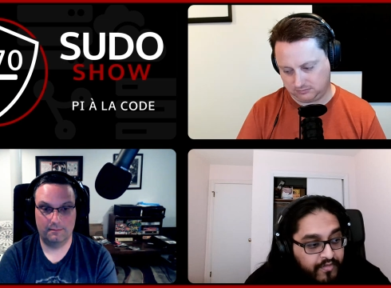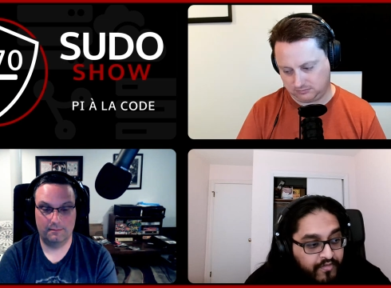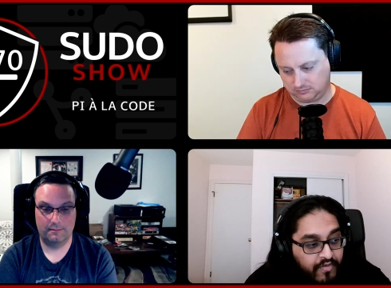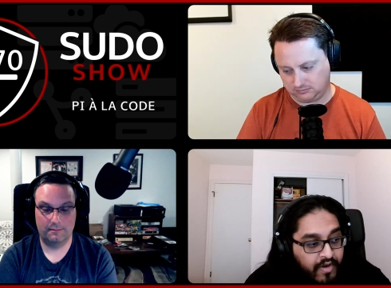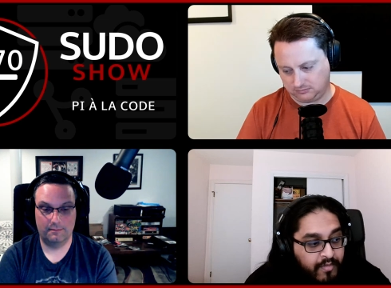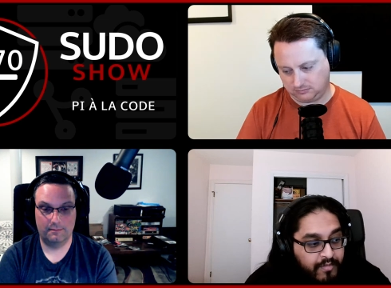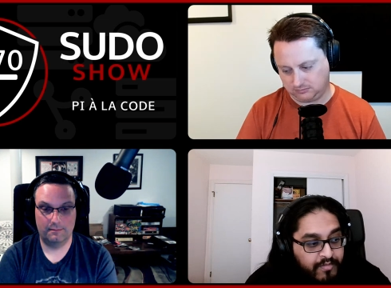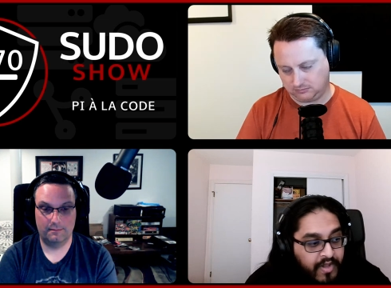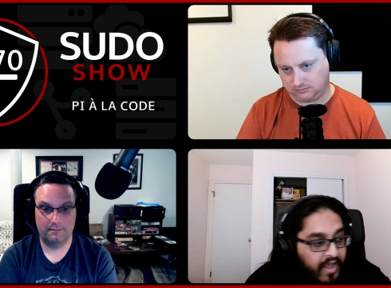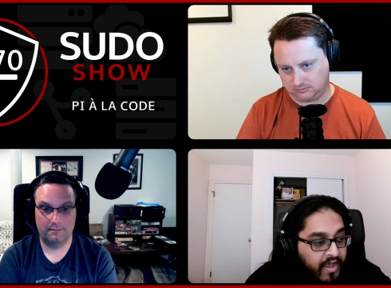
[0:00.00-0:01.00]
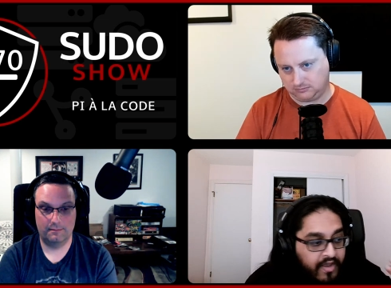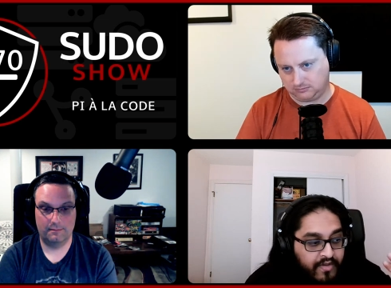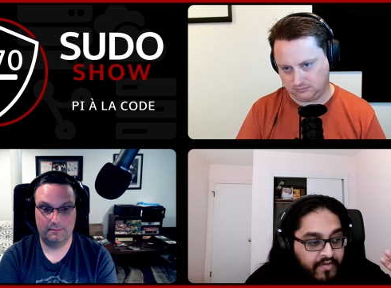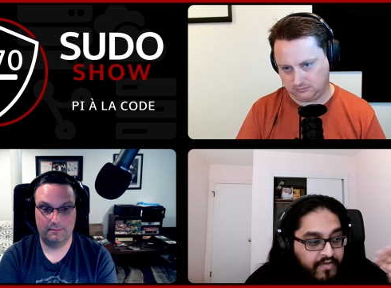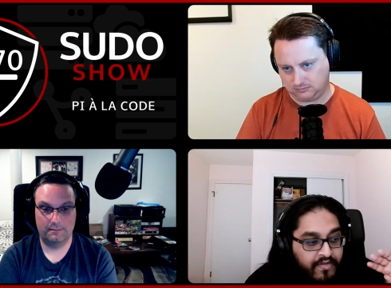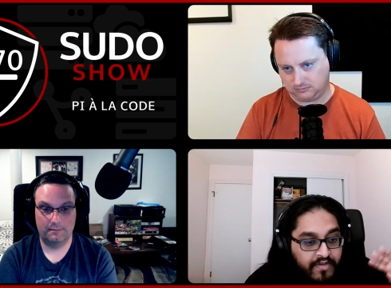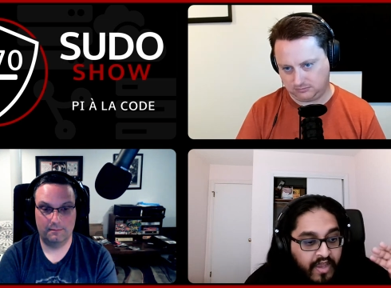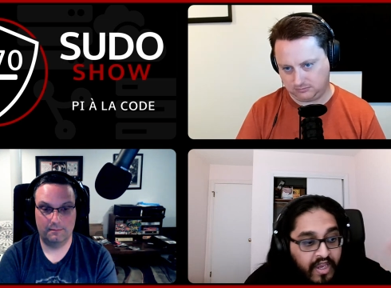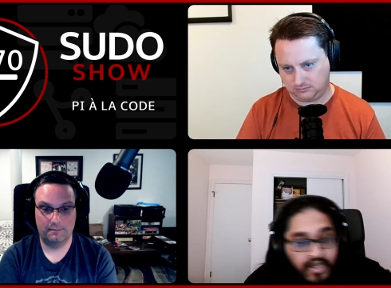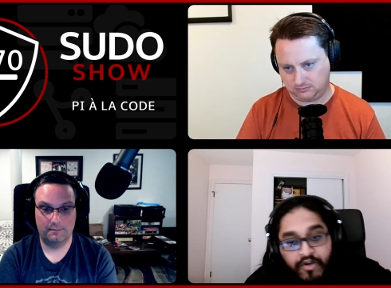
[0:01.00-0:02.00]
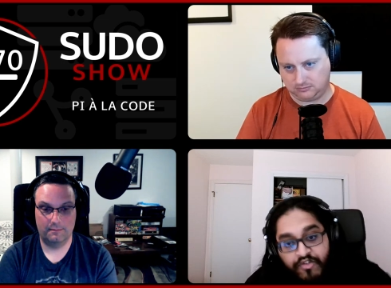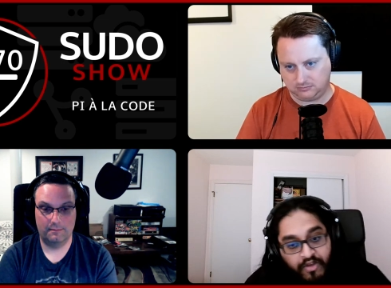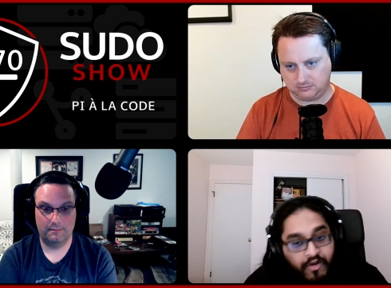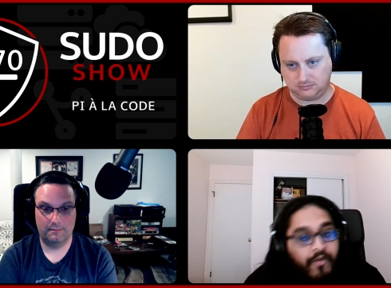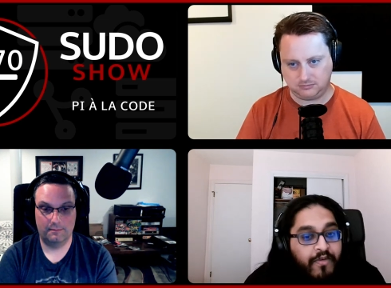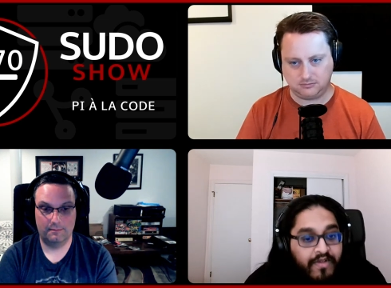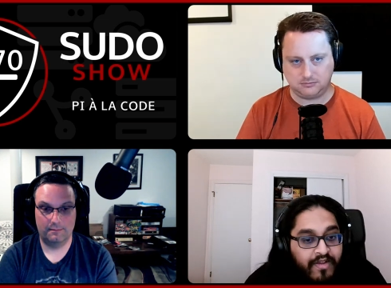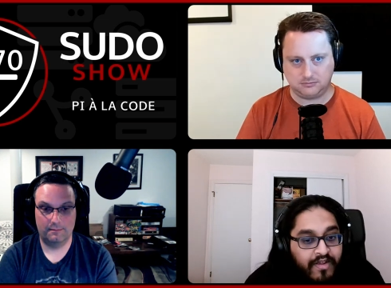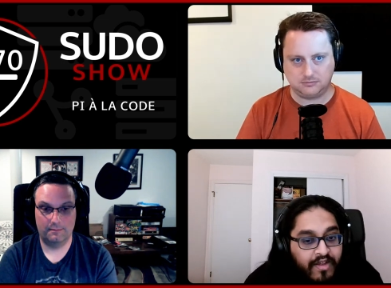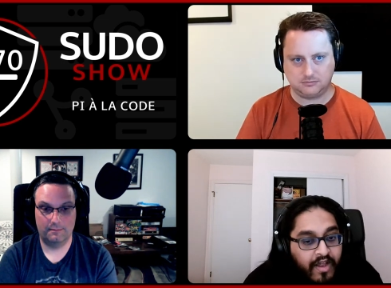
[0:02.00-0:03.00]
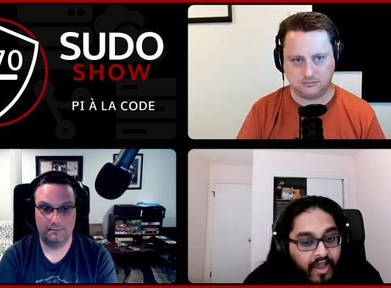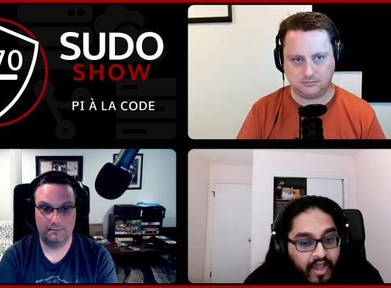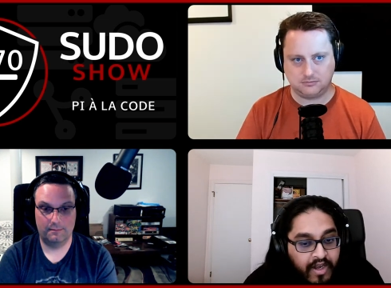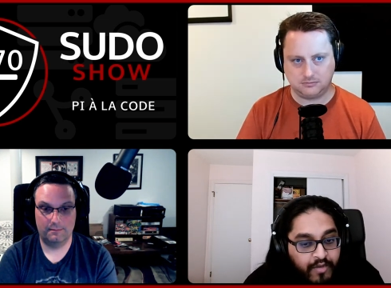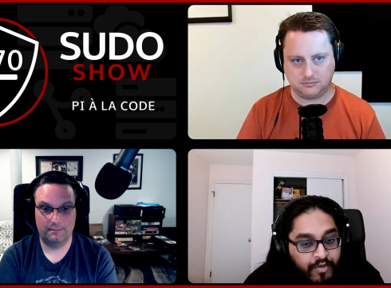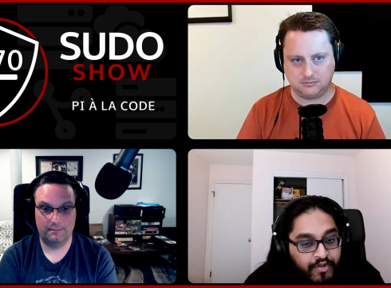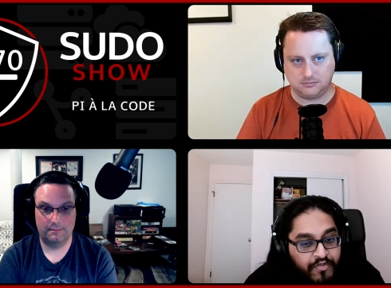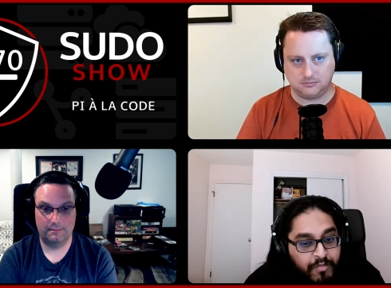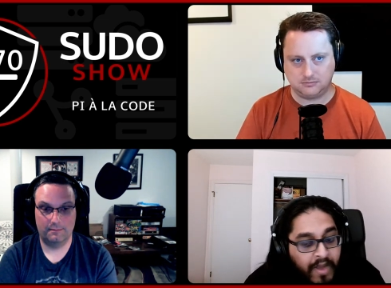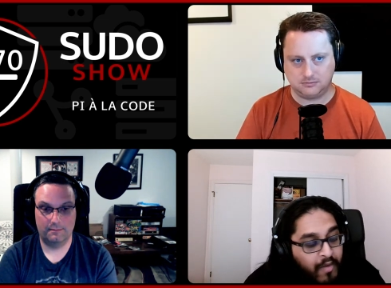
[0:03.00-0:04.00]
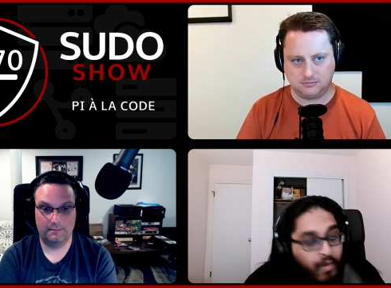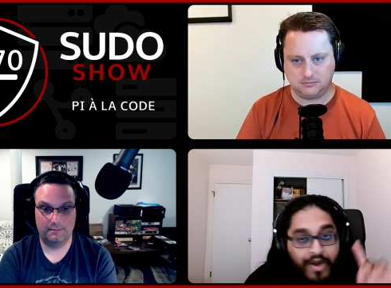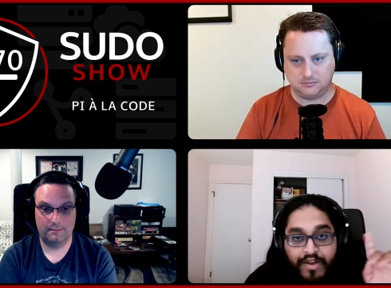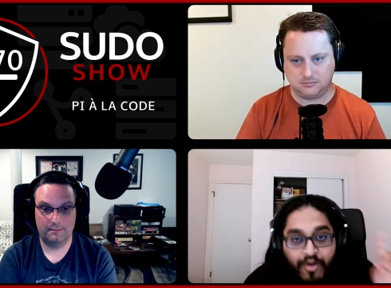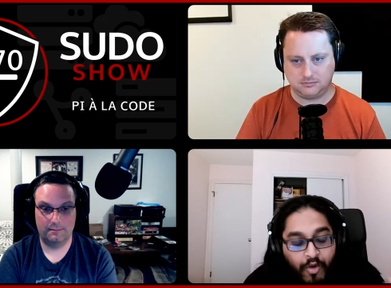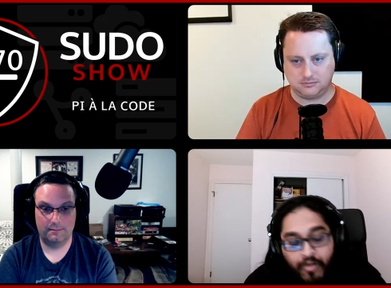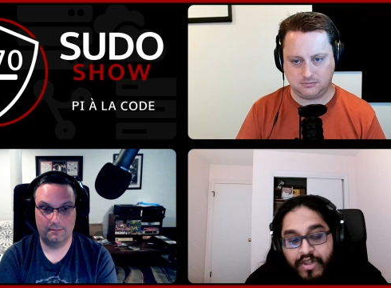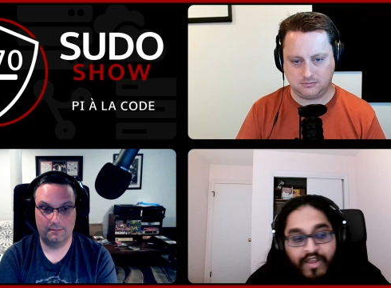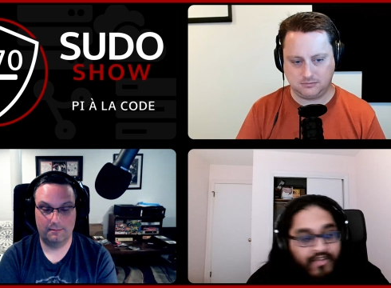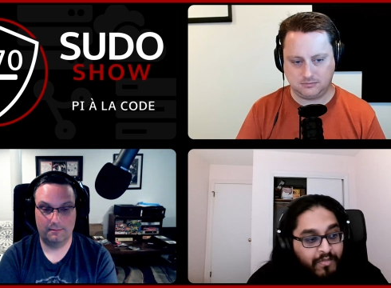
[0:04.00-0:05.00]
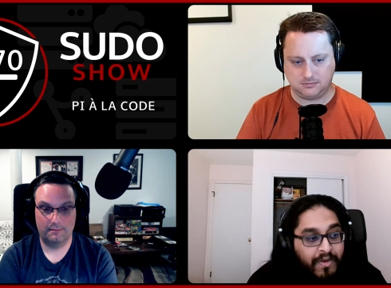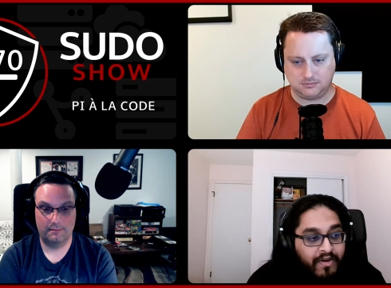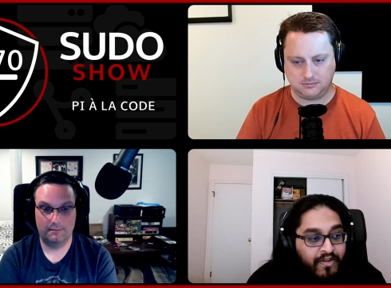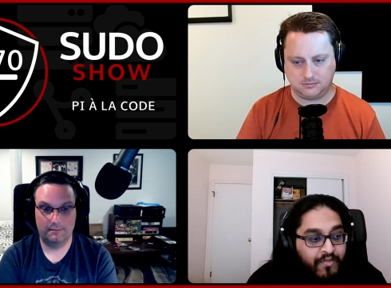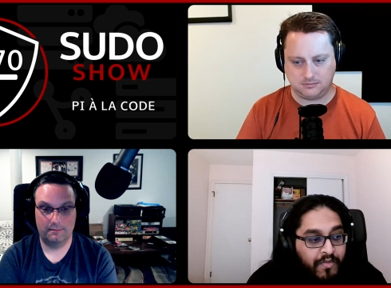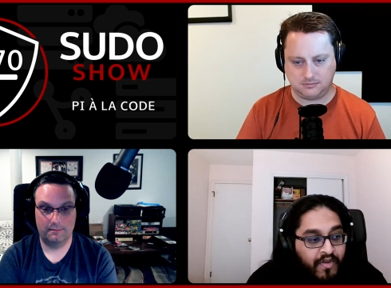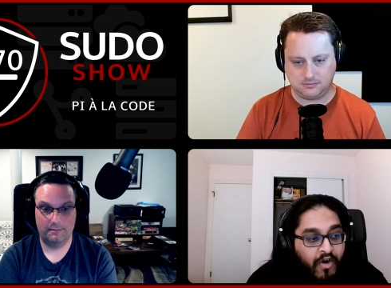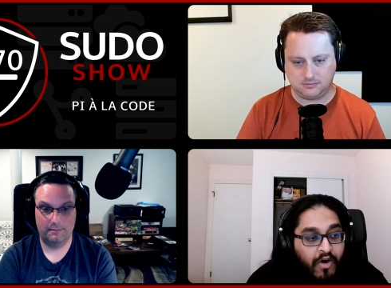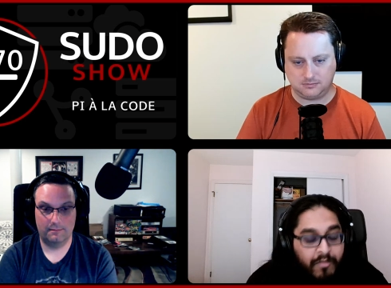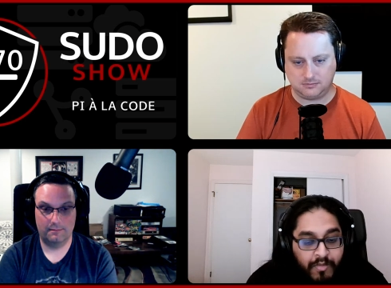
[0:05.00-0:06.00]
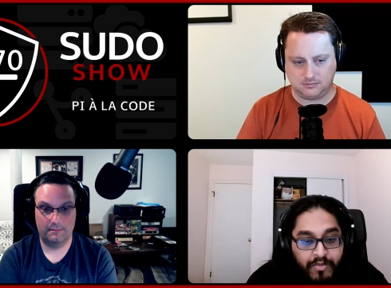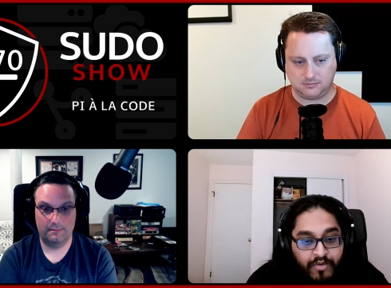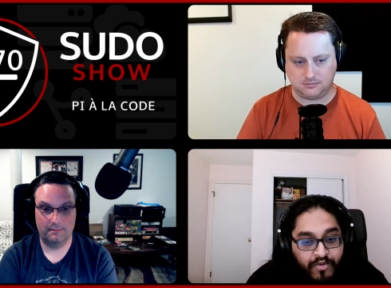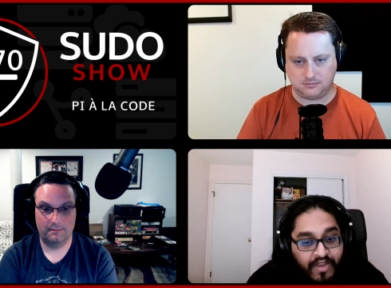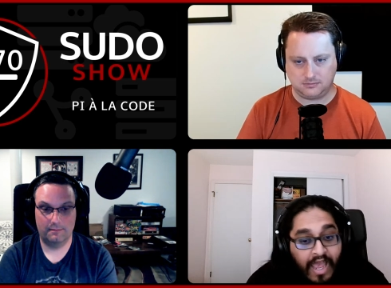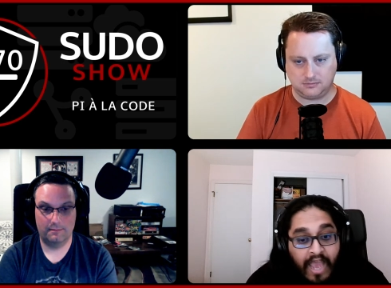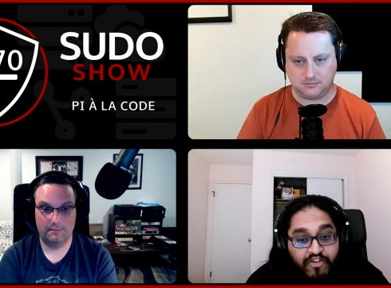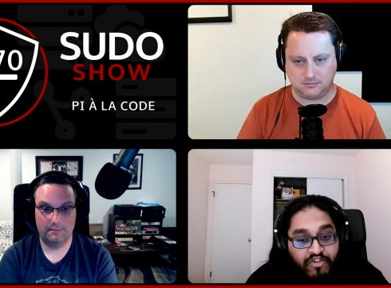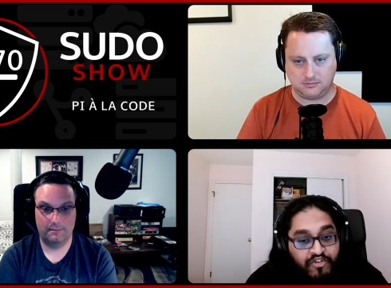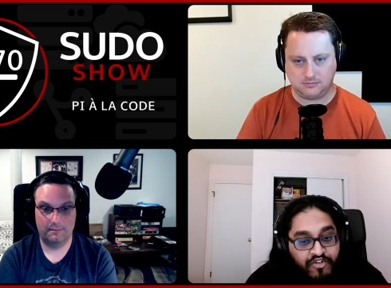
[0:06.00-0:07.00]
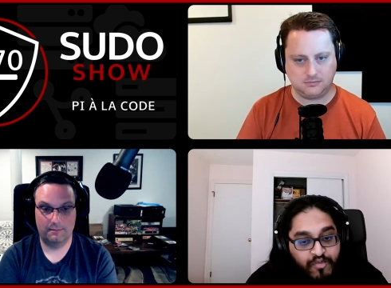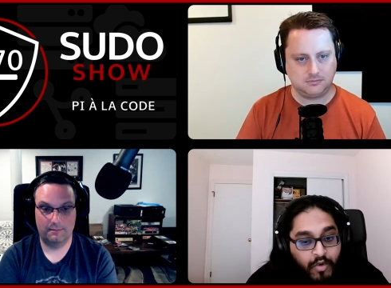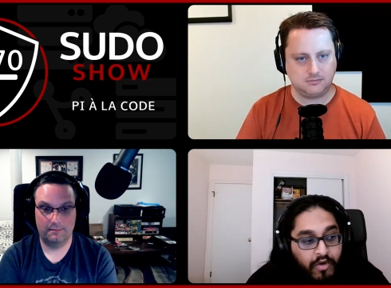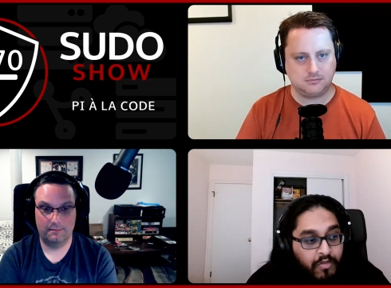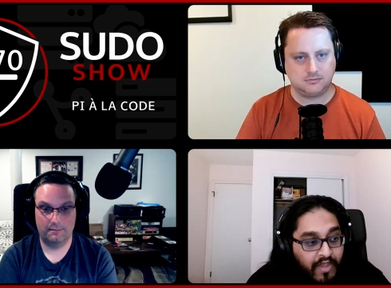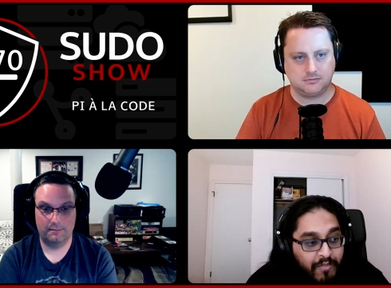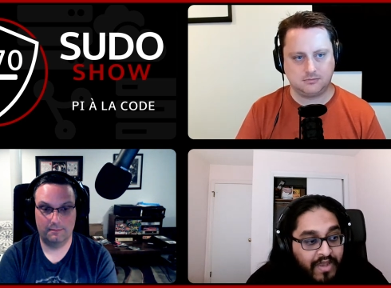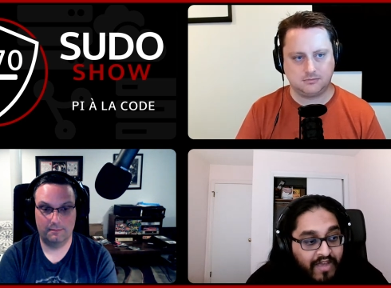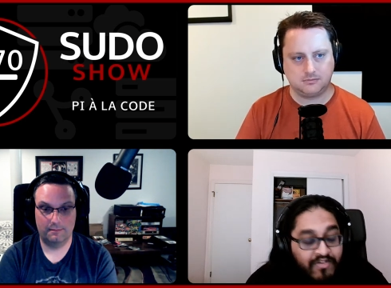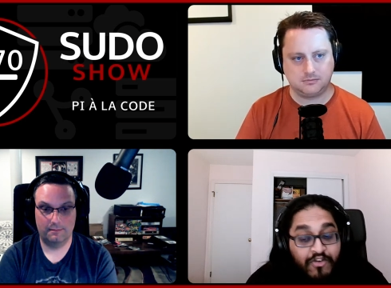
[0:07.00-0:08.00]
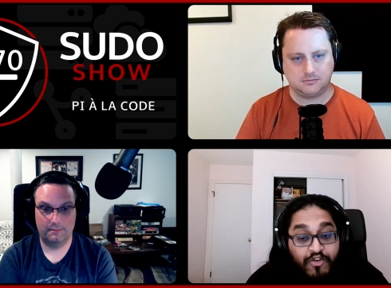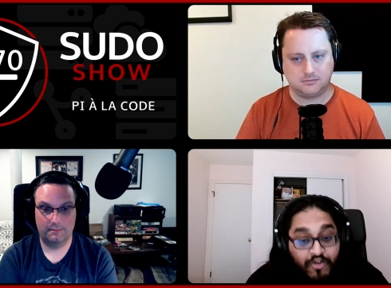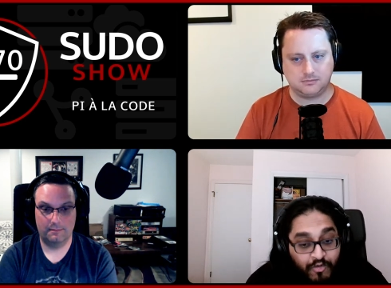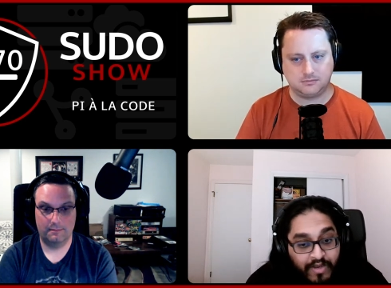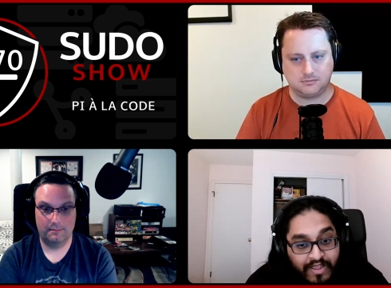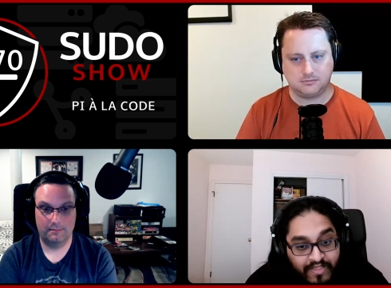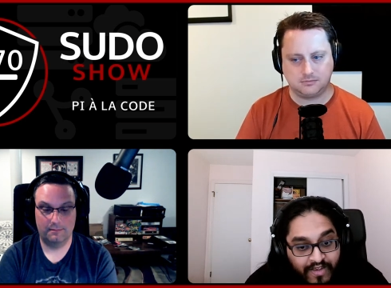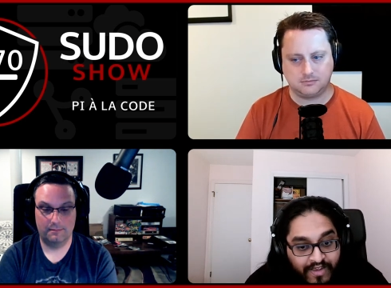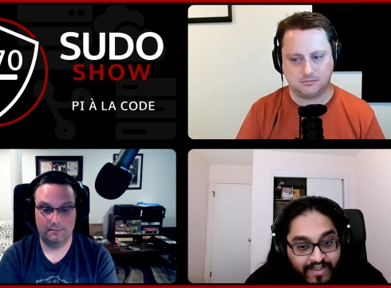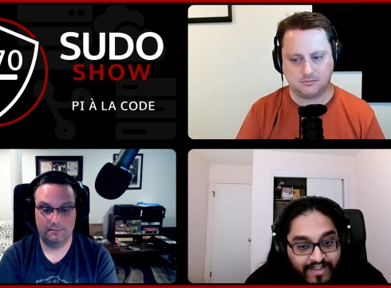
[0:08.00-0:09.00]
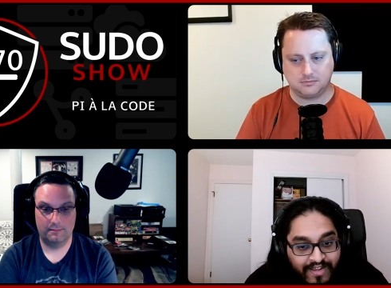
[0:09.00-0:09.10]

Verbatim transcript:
Speaker 1: from like 8 years ago and it was my one and only experience with an ARM computer that actually just worked without me having to do anything.